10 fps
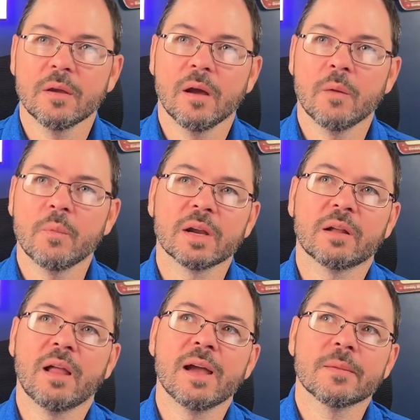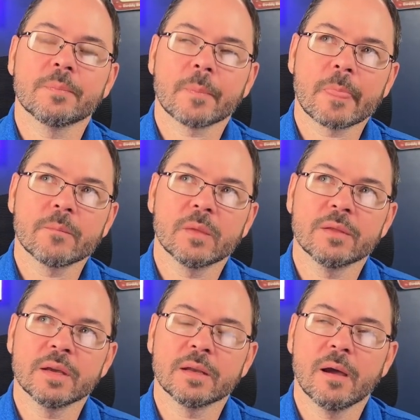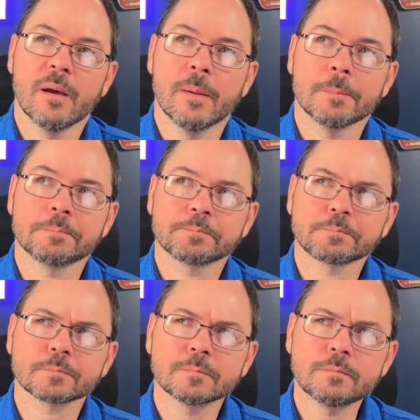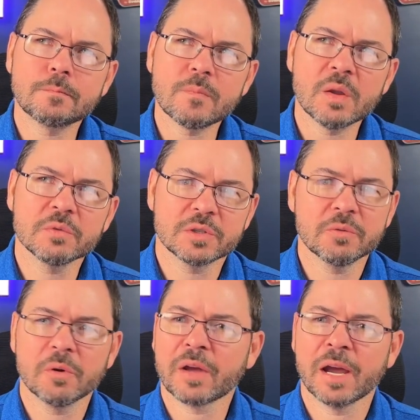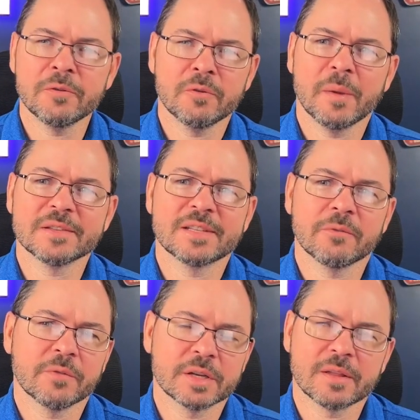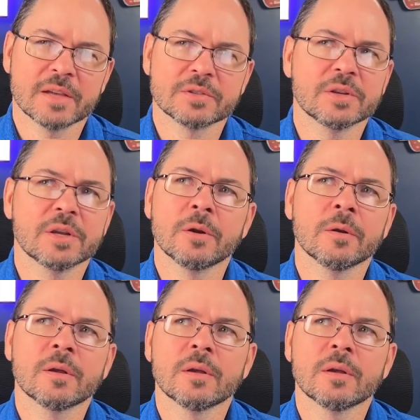We had a client that was doing okay. They're doing about $750,000 a year.